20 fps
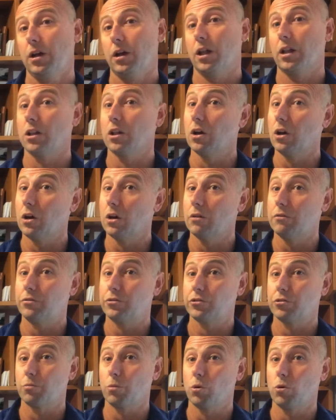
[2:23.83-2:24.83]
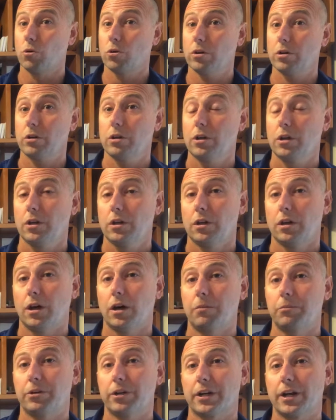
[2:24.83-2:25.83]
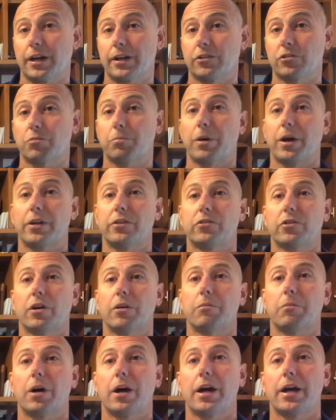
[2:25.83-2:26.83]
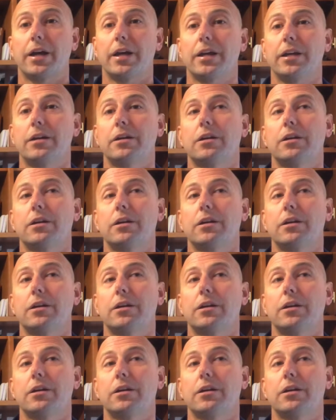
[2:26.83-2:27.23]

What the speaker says: I love S'more to kind of spice up my